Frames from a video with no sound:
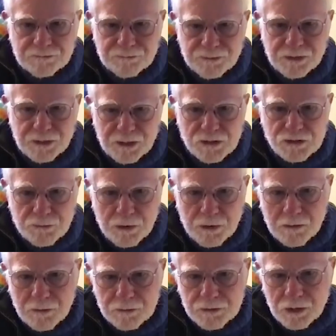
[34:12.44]
It is a
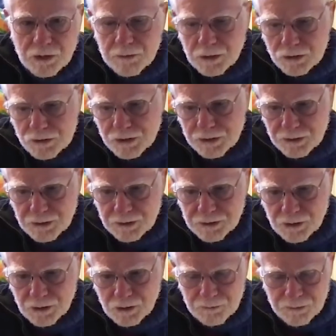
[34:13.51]
problem, Terry, because
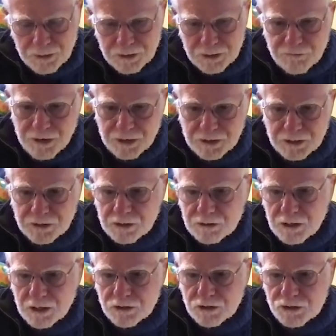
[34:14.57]
in fact,
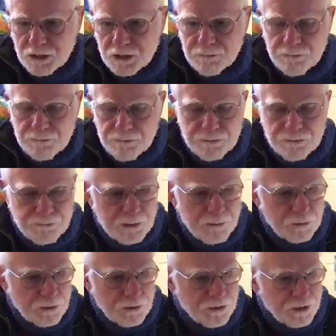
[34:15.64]
at the sub,
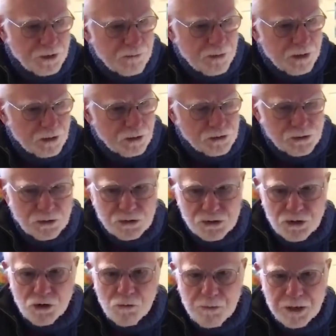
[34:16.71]
people are thinking about also
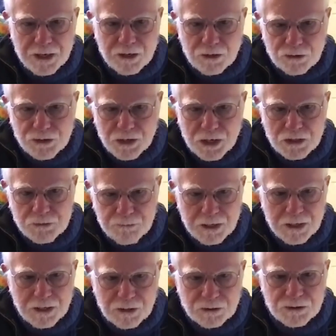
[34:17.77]
snow pinnacles, ice
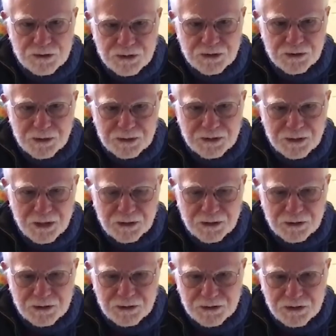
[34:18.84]
pinnacles too, at
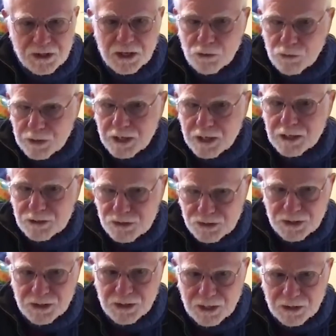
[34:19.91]
the scale we can't
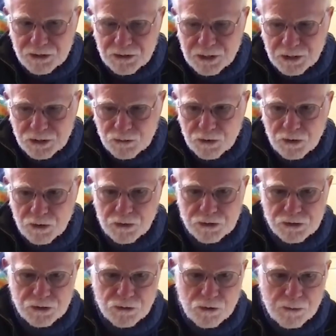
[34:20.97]
see yet. So that's one of the
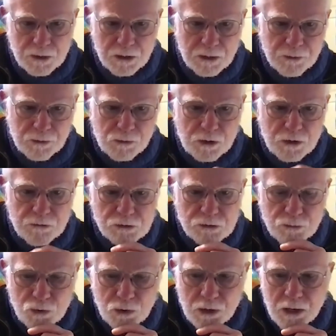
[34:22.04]
reasons Europa Clipper will give us
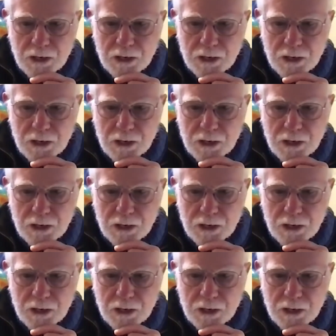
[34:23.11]
more